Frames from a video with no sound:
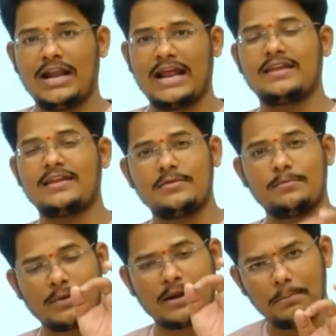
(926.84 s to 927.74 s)
I
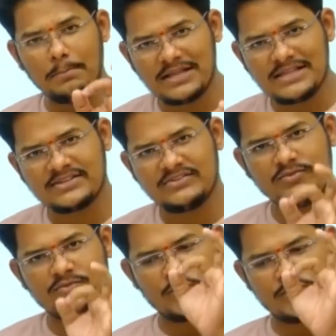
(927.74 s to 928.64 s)
can compulsively
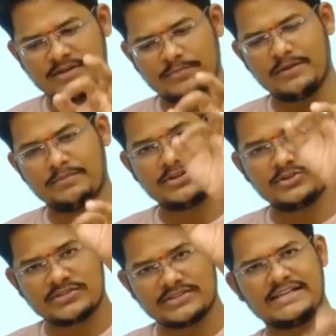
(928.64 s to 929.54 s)
force the people to
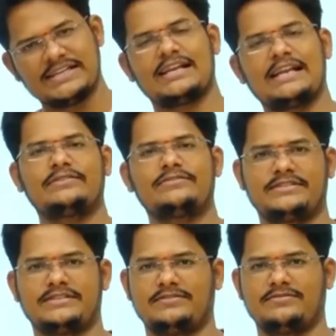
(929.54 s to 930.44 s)
sit in the live itself.